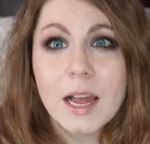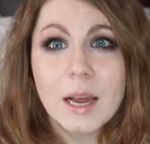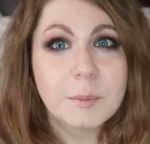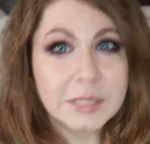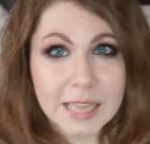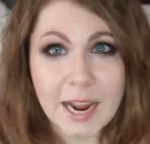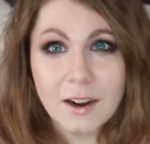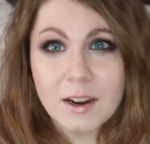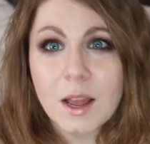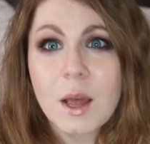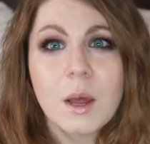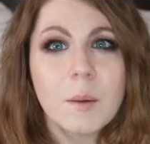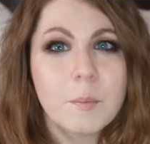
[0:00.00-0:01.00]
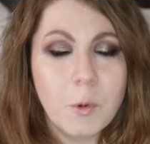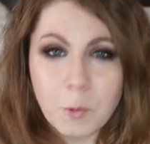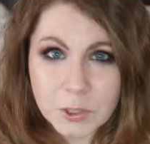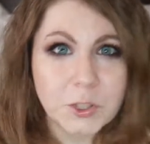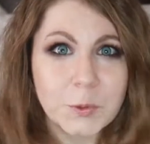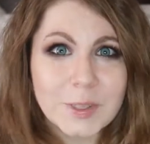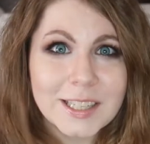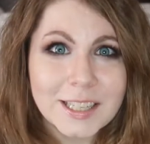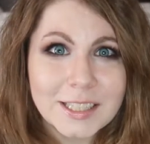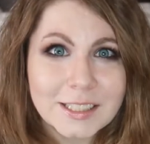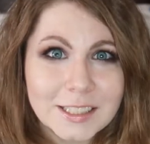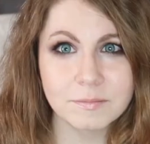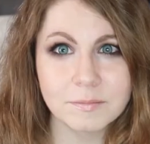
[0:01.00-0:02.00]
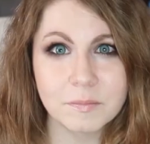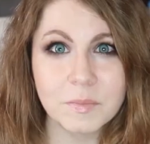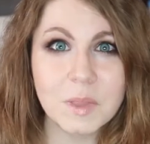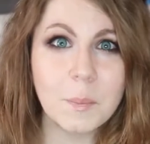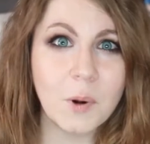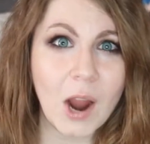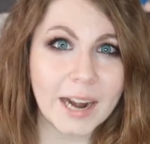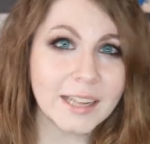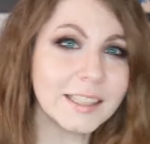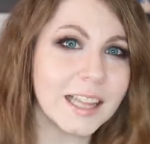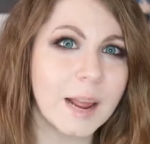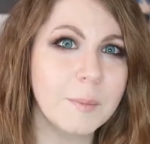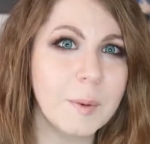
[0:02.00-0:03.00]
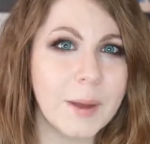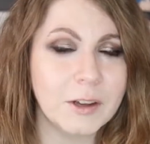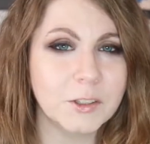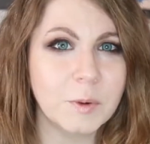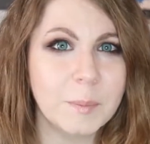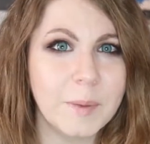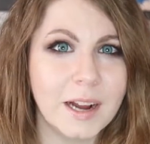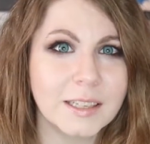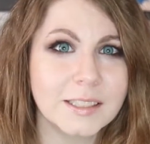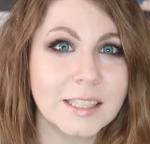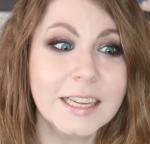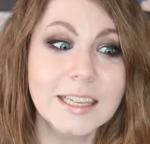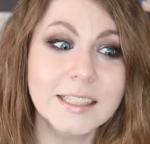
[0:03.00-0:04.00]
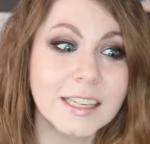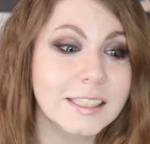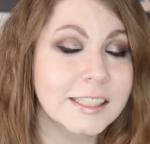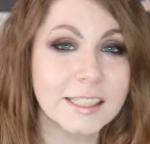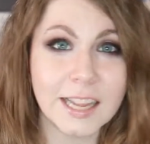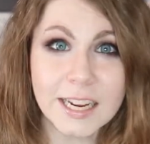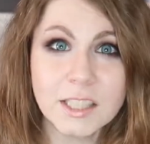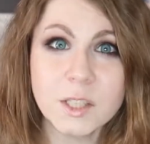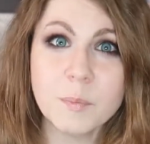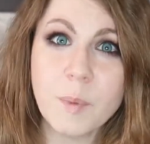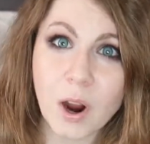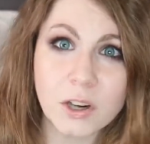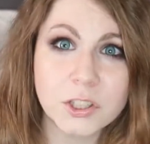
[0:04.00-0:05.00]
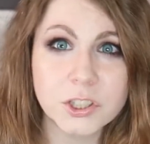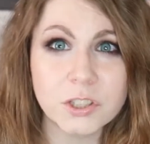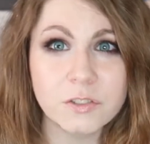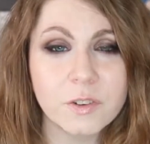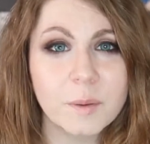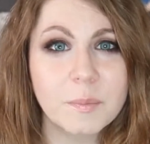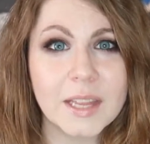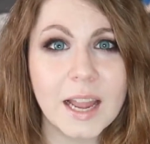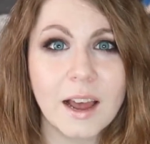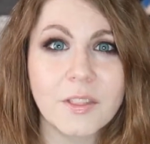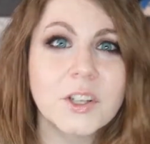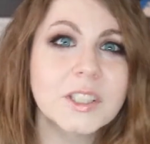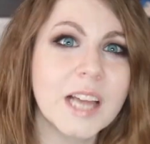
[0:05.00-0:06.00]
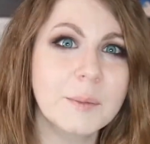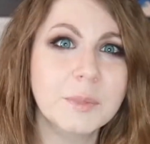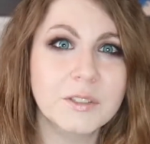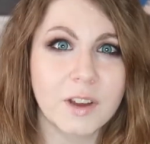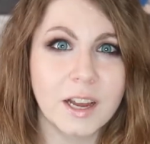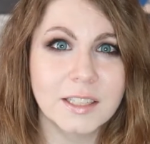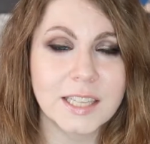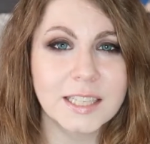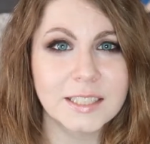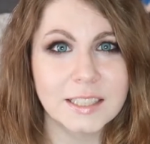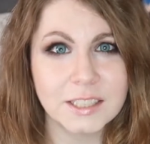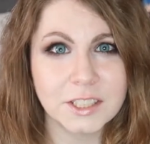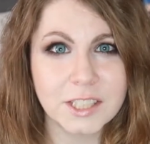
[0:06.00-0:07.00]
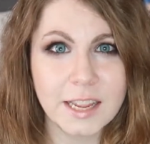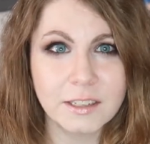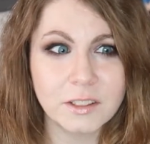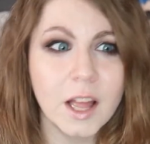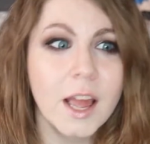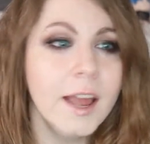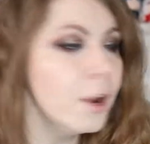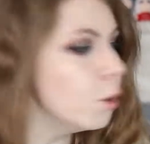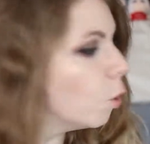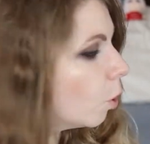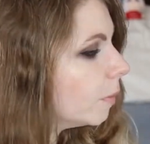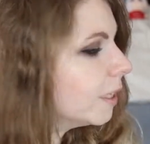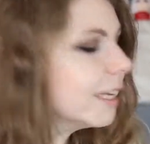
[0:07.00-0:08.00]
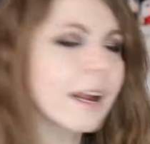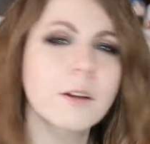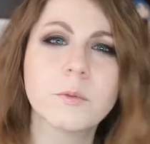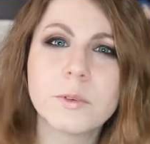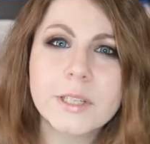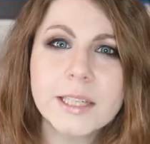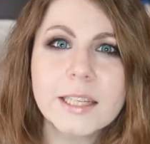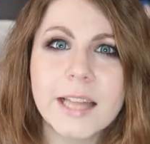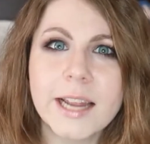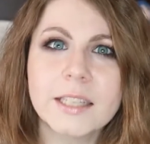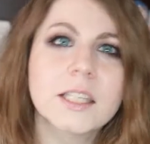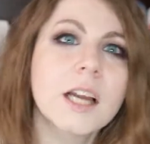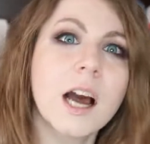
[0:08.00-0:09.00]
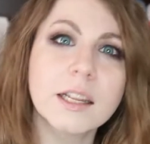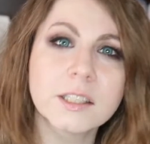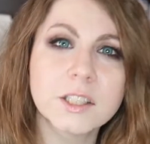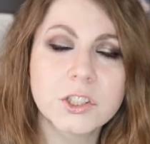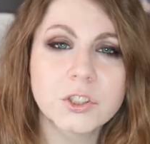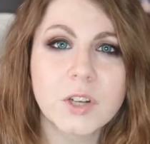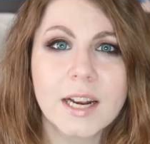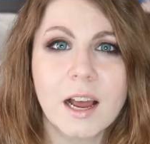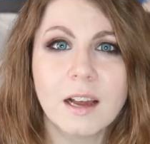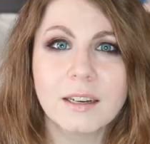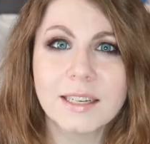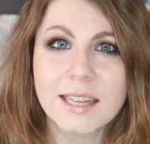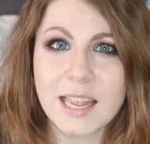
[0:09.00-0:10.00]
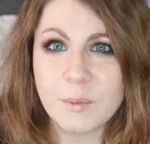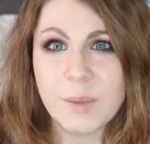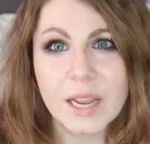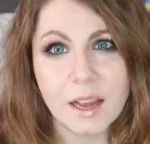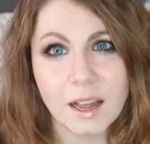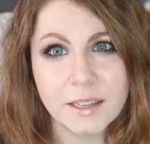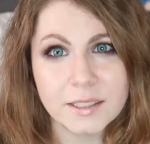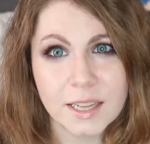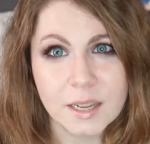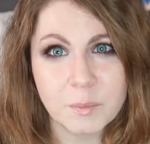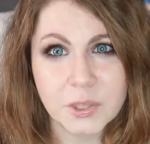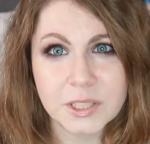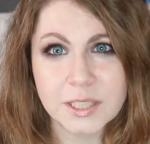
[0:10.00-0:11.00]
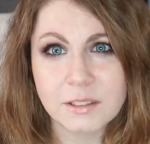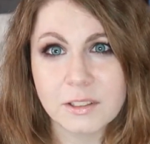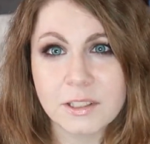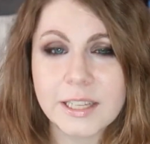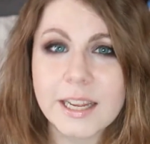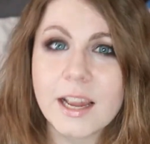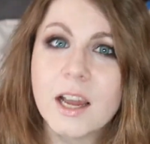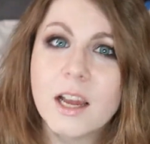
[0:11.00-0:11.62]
I'm scared, but we're doing this. The product that I'm about to unbox is a slight departure from the other types of content in this channel. Normally, I really like to concentrate on gaming content, particularly